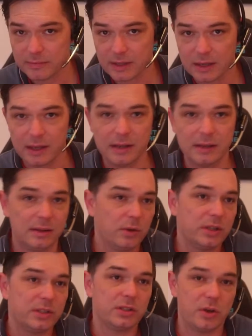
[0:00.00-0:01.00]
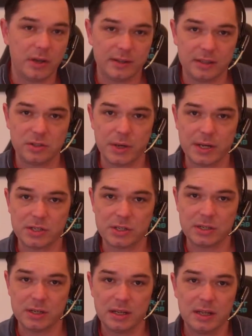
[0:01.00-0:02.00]
and look at your current
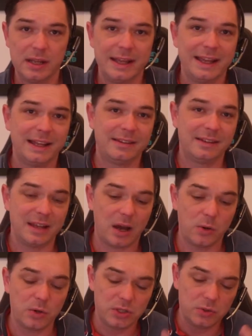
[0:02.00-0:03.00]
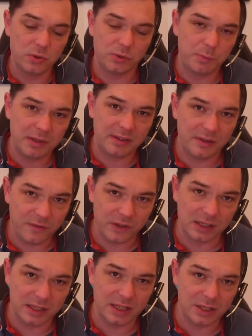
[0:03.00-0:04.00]
situation and see how you
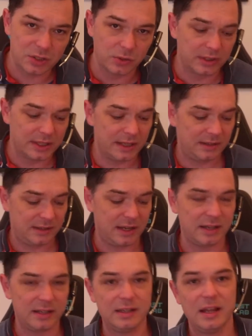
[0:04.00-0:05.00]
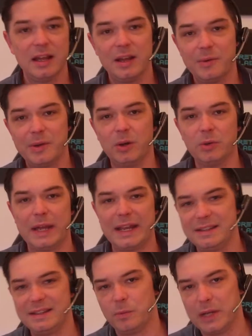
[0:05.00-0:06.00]
specifically should get started without
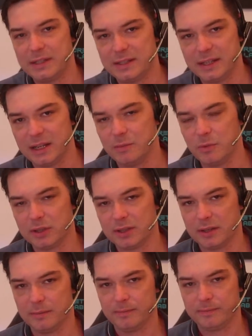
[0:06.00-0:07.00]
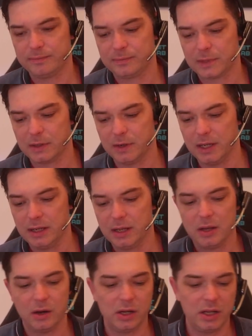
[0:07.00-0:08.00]
wasting any more time, right?
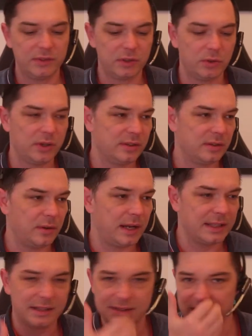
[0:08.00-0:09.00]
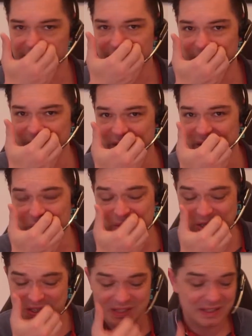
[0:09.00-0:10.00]
All you have to do is write get started in the
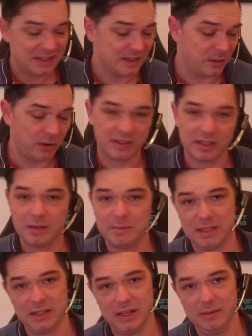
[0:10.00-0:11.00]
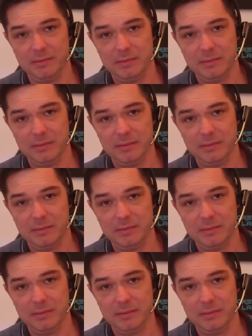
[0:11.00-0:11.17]
comments or send me a DM.